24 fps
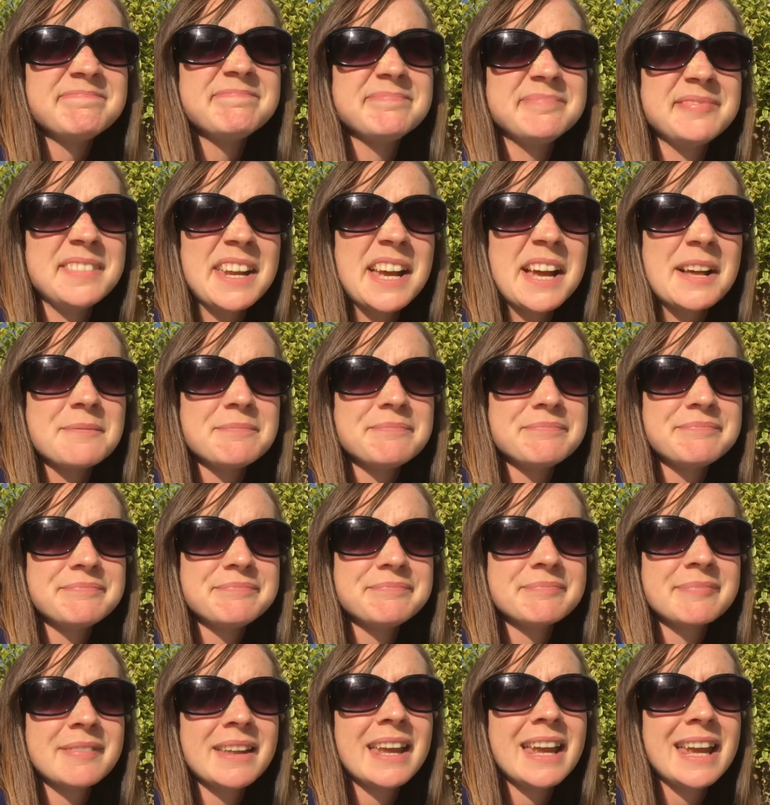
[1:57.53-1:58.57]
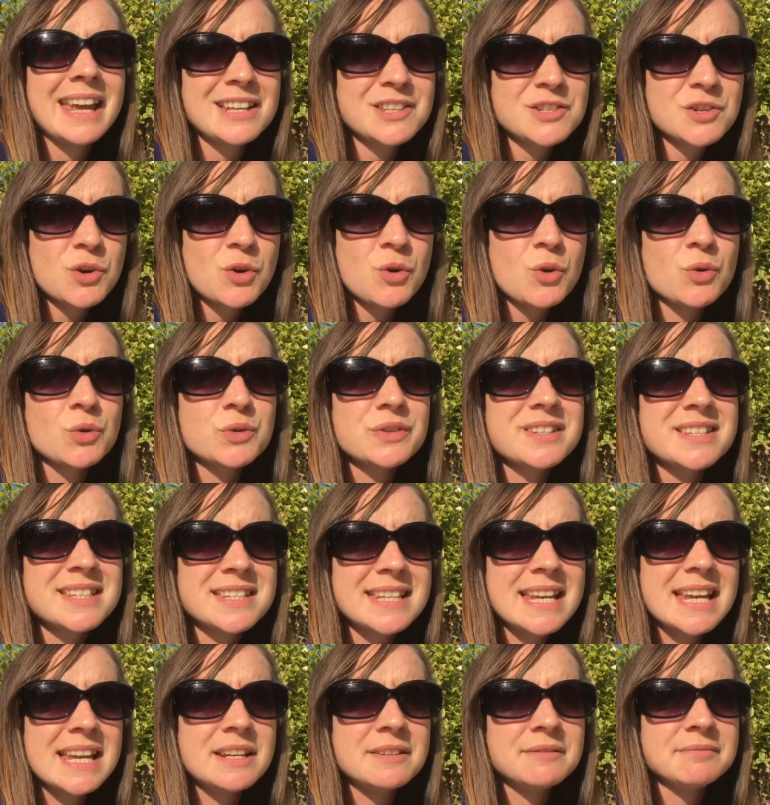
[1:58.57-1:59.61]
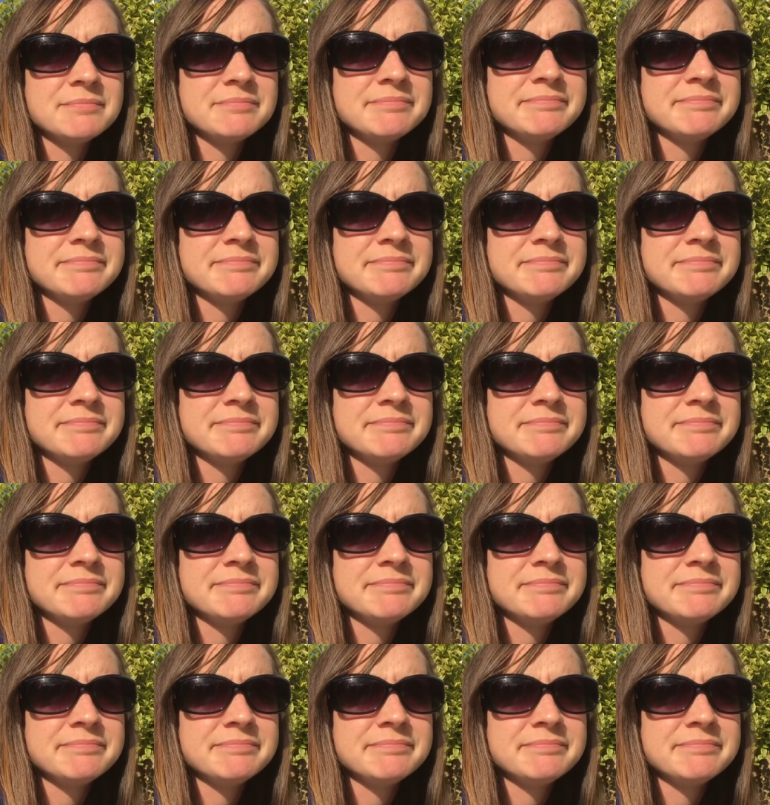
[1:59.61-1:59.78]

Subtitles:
Yep, it's called sin.